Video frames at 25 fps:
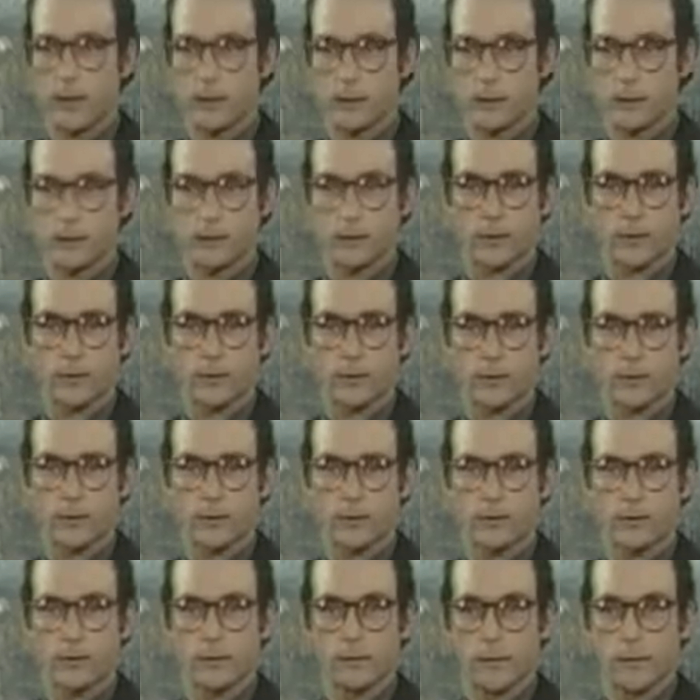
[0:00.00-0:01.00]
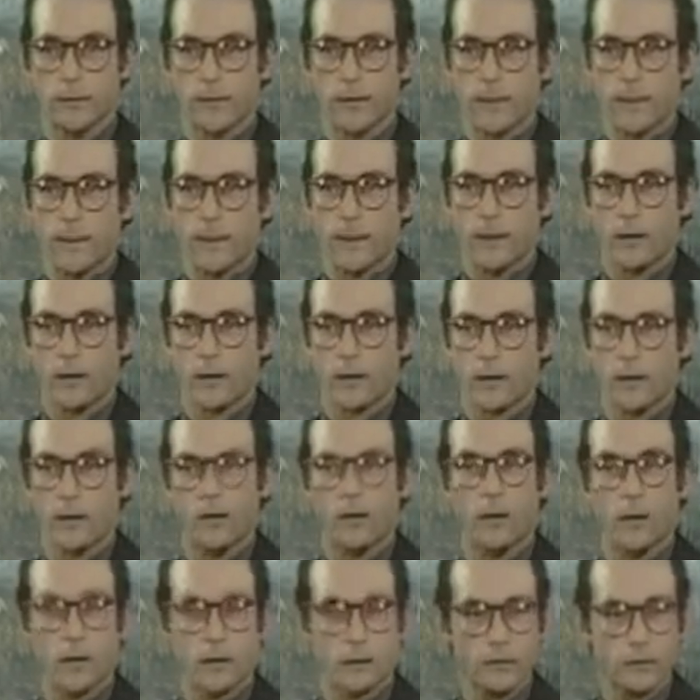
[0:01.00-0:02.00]
capital, you can begin.
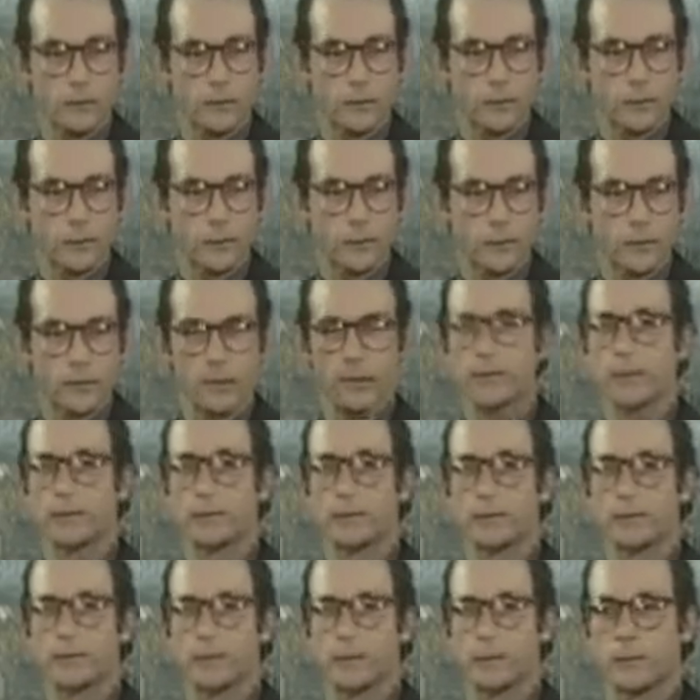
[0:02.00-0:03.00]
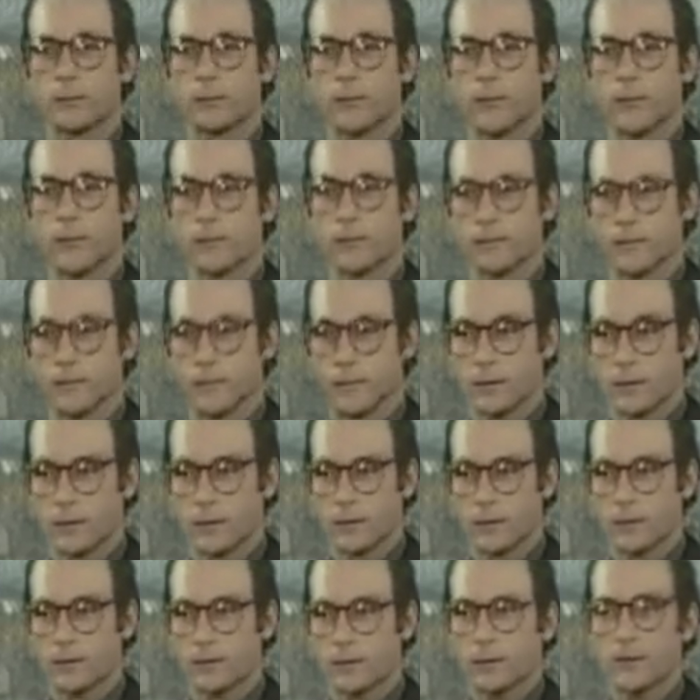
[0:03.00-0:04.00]
All of the people in the enterprise
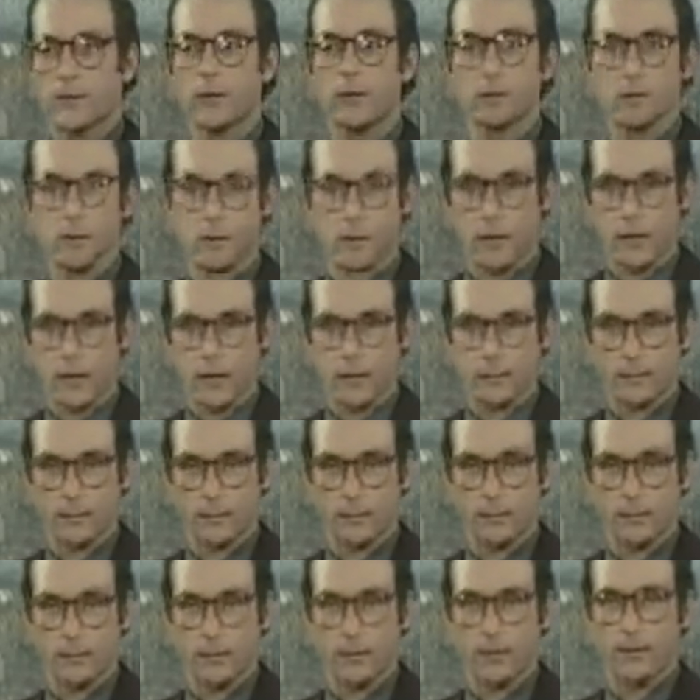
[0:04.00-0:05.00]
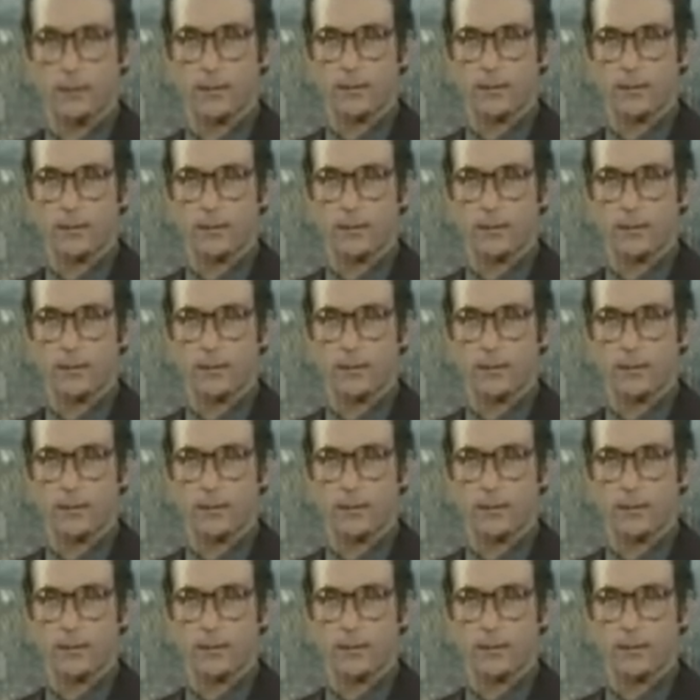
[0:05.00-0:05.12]
give equal capital,